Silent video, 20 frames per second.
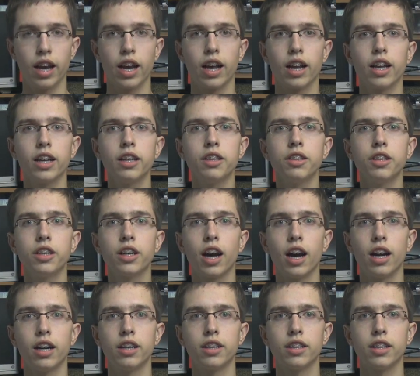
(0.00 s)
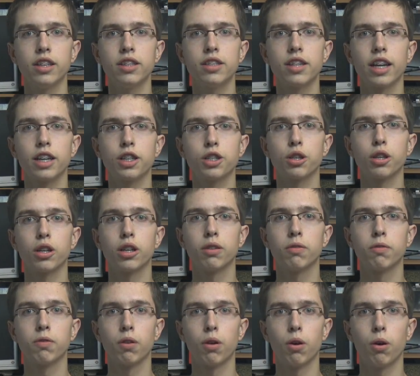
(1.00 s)
Electric current is actually a
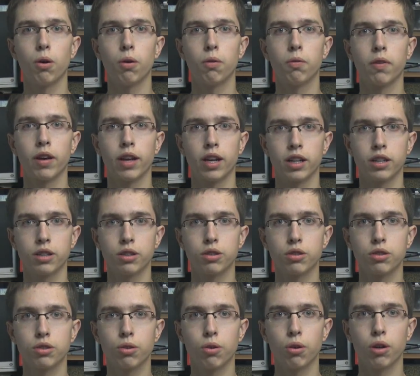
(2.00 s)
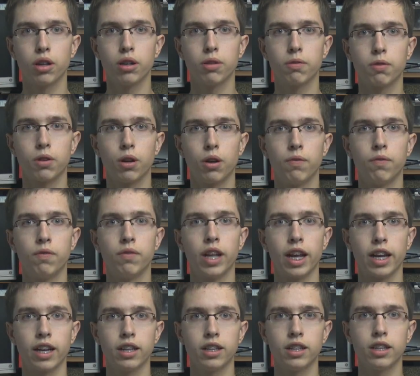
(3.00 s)
flow of electrons going from
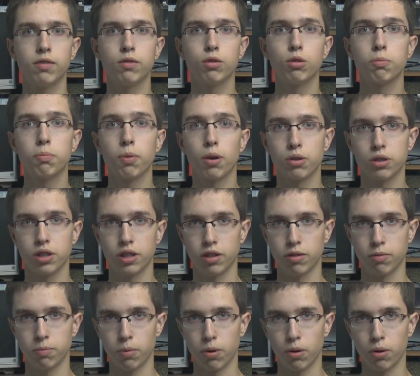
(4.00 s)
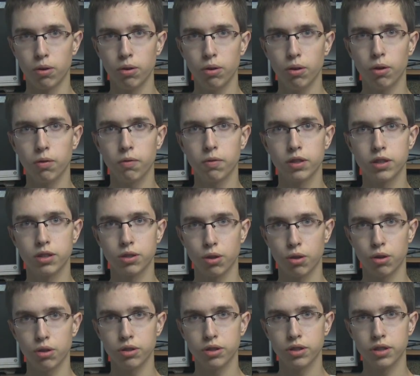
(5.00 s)
negative to positive pole of a
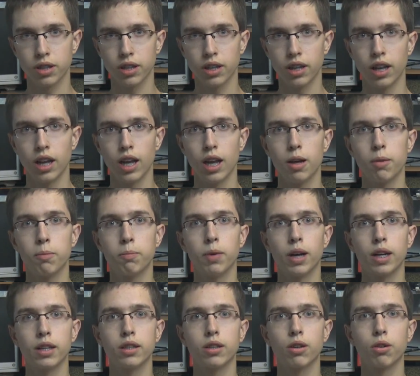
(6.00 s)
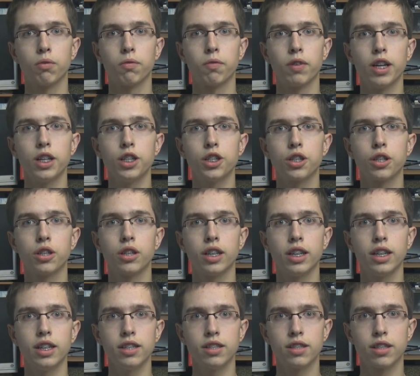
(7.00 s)
source, but convention
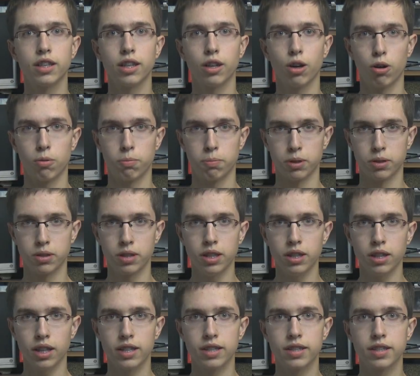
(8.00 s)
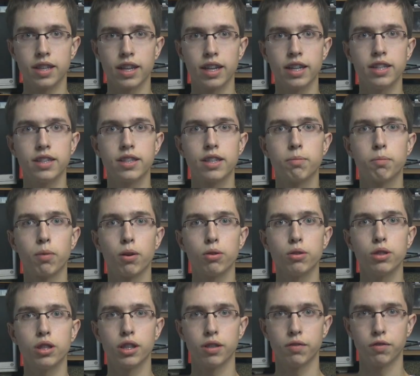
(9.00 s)
is the opposite and says the
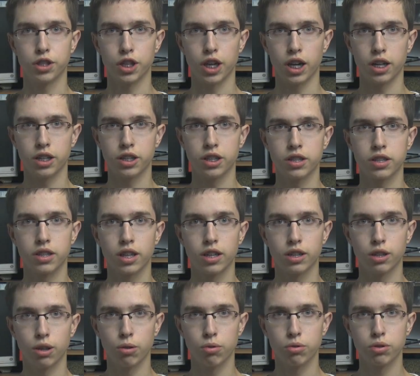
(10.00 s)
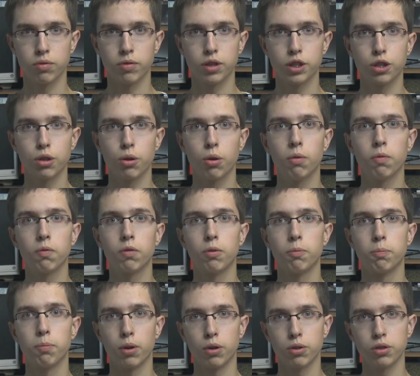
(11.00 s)
positive charges are those which go
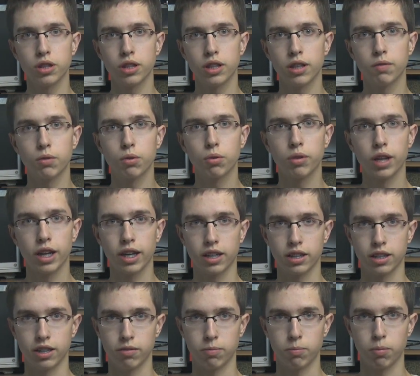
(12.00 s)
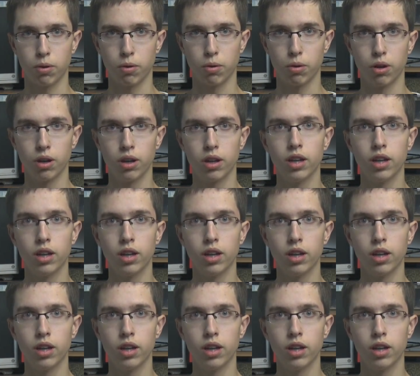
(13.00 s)
from positive to negative pole.